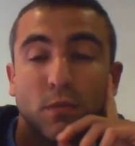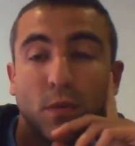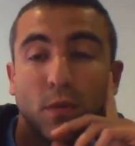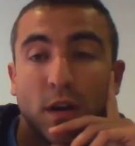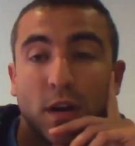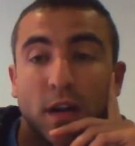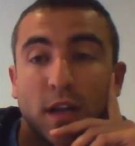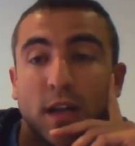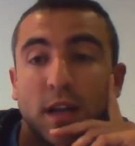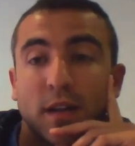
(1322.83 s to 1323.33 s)

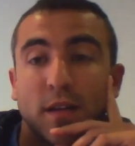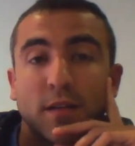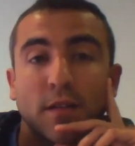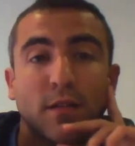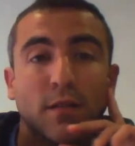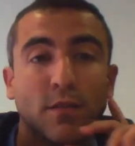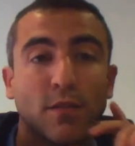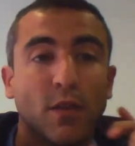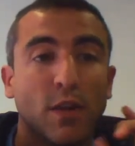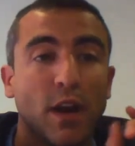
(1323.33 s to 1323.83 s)
work
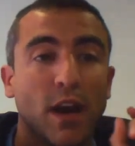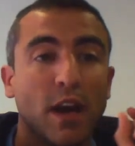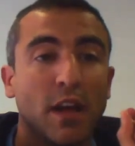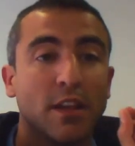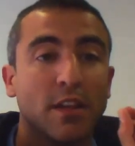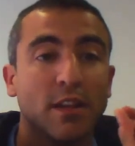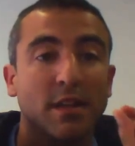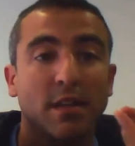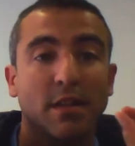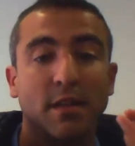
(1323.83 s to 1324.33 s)
for
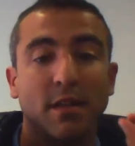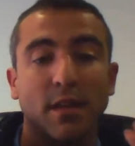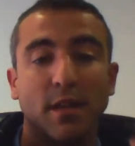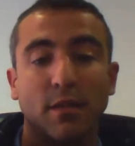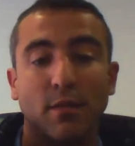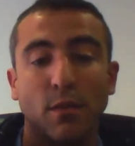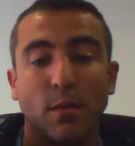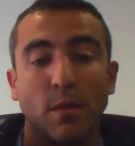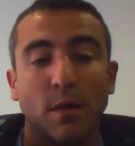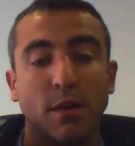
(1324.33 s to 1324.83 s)
us
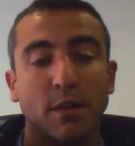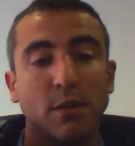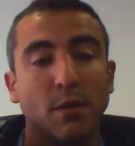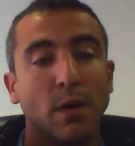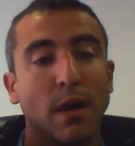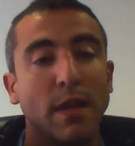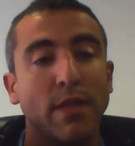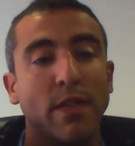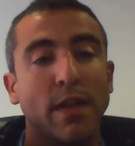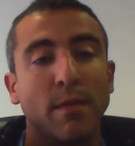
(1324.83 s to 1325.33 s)
if we were
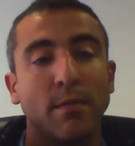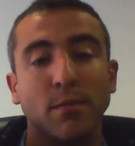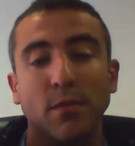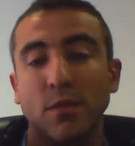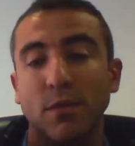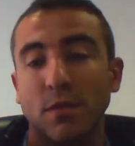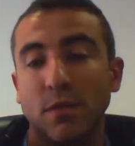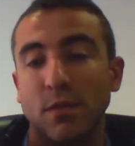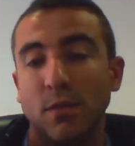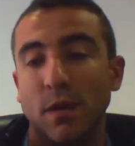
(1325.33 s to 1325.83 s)
to add them
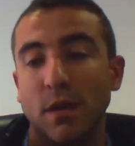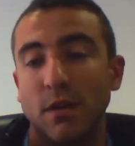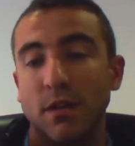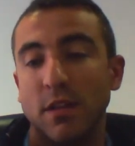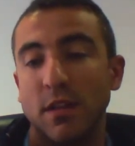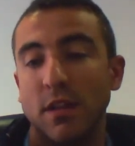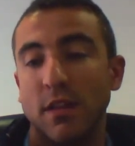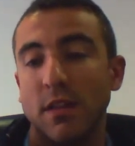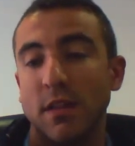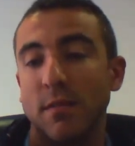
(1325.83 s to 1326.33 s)
into our
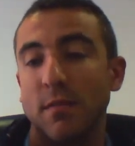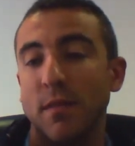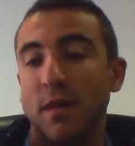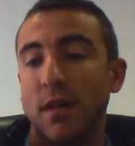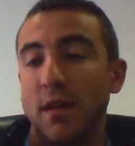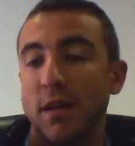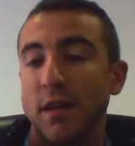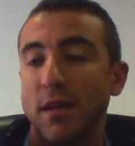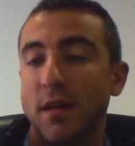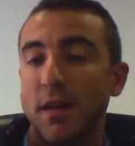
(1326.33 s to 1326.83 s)
system.
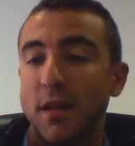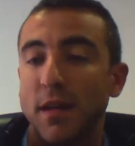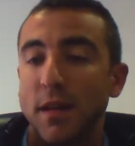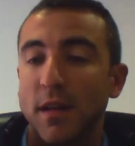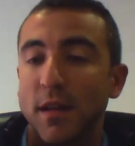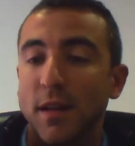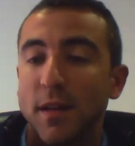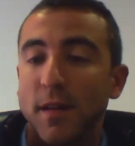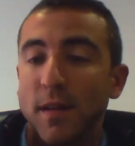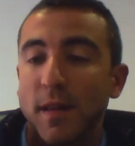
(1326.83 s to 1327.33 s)

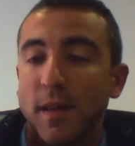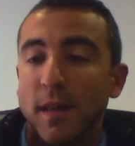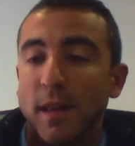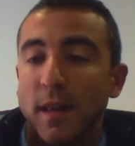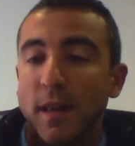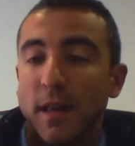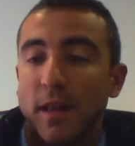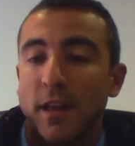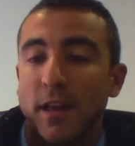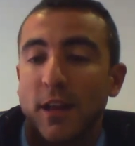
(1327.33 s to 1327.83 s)

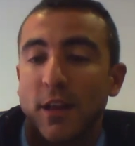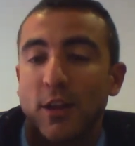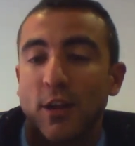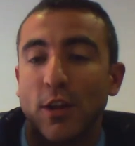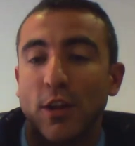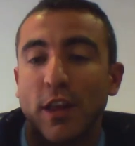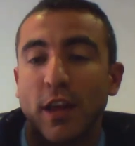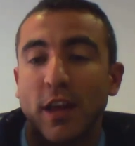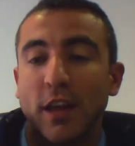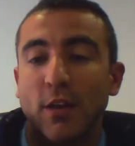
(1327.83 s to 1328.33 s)

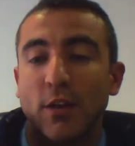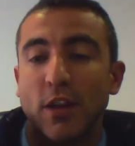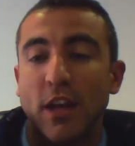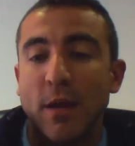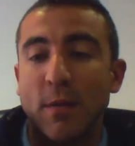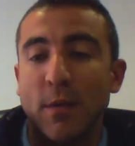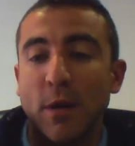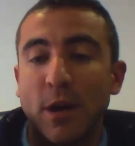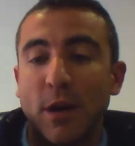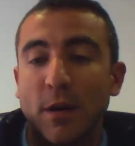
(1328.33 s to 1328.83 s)
So thank you,
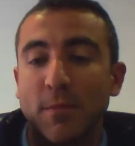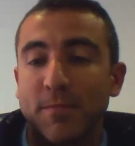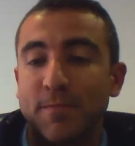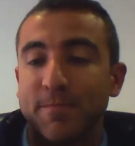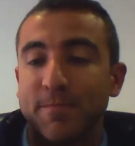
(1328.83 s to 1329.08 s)
Simon.